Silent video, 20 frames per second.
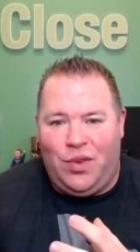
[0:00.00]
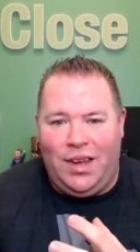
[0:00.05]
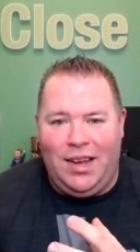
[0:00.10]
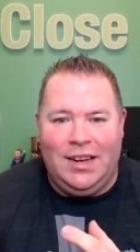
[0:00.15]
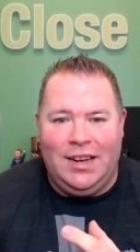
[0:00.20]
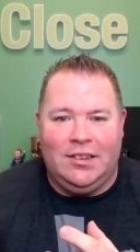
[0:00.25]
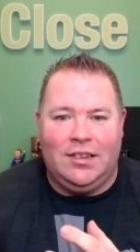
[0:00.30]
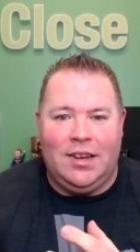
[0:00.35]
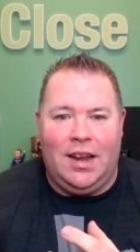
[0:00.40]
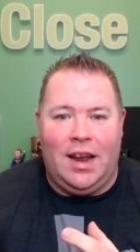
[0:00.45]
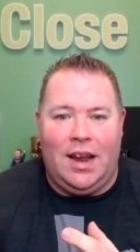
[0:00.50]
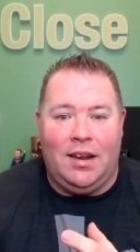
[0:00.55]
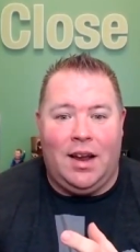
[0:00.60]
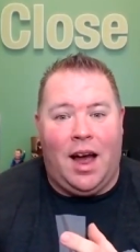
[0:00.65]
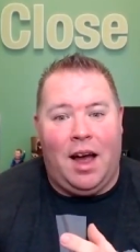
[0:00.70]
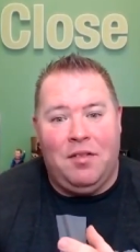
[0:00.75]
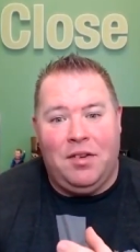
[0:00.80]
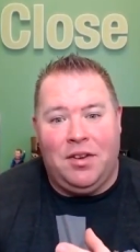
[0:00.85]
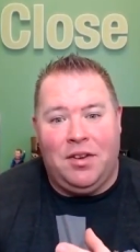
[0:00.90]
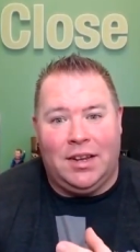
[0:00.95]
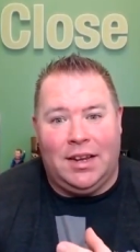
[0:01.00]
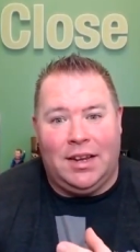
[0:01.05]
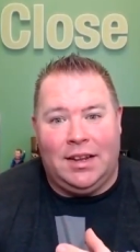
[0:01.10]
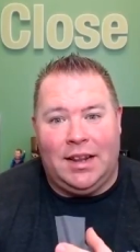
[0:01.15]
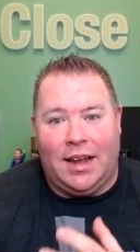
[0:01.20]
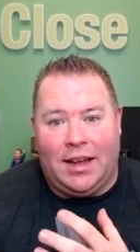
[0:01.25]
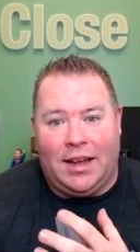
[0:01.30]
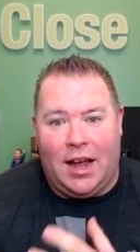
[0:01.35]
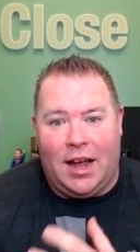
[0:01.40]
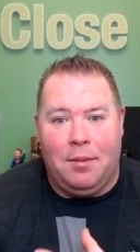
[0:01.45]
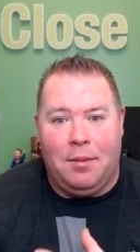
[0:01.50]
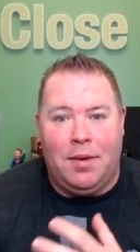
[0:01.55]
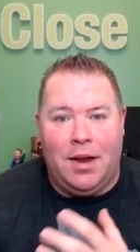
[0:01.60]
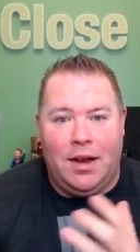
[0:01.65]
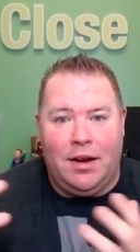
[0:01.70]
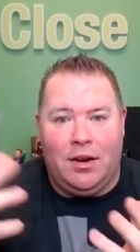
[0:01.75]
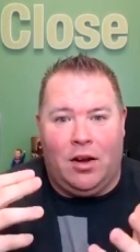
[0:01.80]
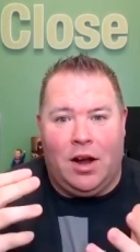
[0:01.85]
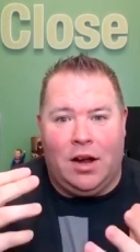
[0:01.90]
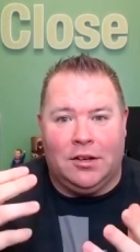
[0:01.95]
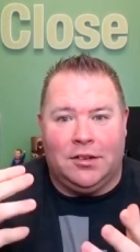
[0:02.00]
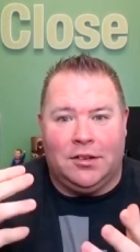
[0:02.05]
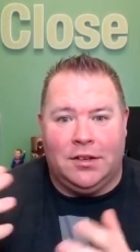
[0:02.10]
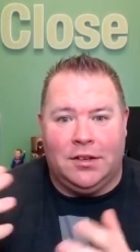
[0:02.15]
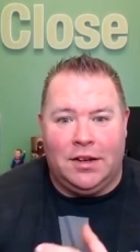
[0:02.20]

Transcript: is uh, obviously they come into Austin,